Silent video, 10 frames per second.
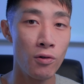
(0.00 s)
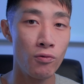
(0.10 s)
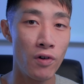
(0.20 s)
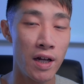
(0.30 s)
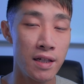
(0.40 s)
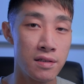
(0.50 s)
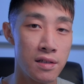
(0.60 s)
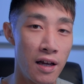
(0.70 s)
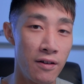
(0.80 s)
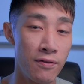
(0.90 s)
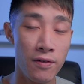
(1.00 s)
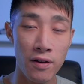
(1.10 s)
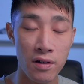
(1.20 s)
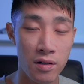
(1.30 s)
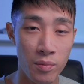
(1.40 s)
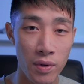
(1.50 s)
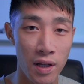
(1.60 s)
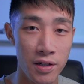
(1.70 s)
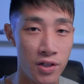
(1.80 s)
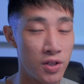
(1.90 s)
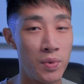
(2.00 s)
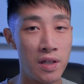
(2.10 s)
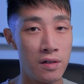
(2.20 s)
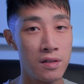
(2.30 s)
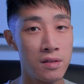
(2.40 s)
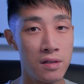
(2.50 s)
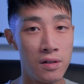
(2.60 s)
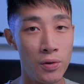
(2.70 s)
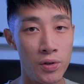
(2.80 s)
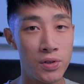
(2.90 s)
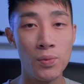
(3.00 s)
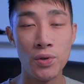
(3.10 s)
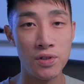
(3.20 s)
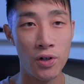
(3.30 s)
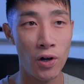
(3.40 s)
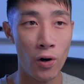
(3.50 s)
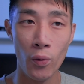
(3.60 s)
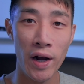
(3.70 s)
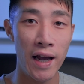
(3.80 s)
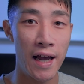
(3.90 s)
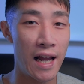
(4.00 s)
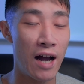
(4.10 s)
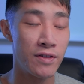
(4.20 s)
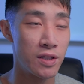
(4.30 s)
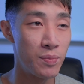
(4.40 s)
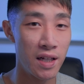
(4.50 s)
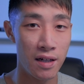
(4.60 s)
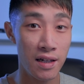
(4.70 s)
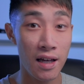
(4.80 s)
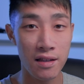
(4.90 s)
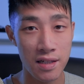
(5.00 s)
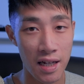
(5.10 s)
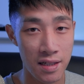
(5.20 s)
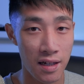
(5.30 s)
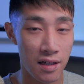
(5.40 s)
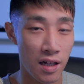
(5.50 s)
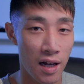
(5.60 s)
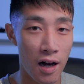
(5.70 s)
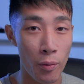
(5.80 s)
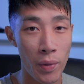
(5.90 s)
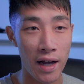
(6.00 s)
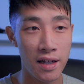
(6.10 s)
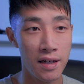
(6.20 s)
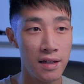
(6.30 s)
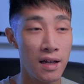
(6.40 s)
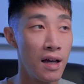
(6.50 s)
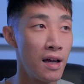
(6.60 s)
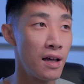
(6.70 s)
raise a further complaint just because the noise wasn't going away, and after spending another day taking the car back in,